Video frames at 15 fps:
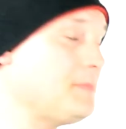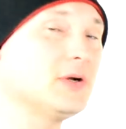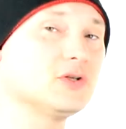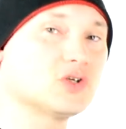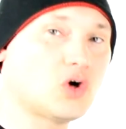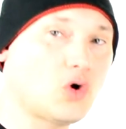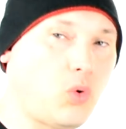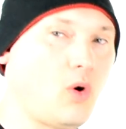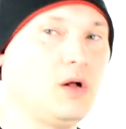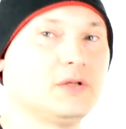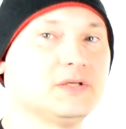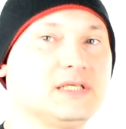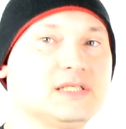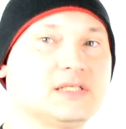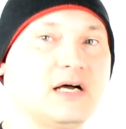build
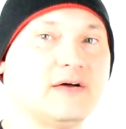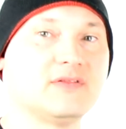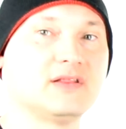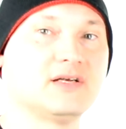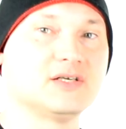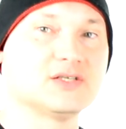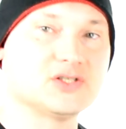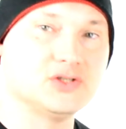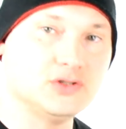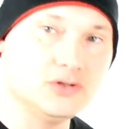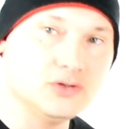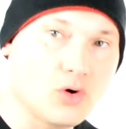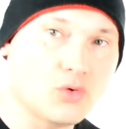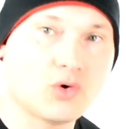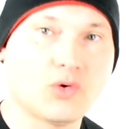quality stuff. There's
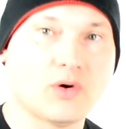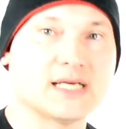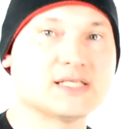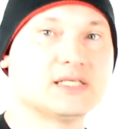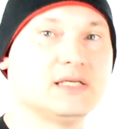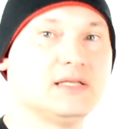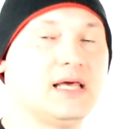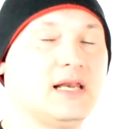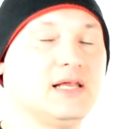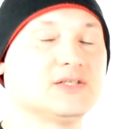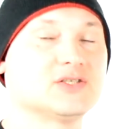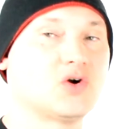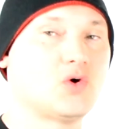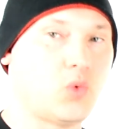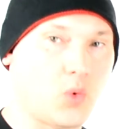no question that
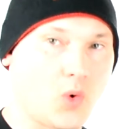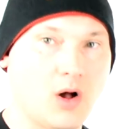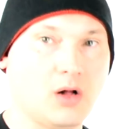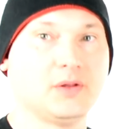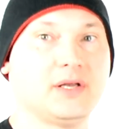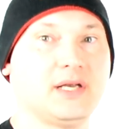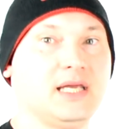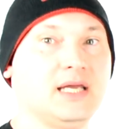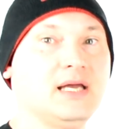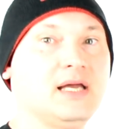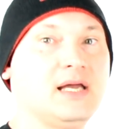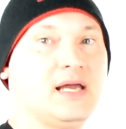it's quality.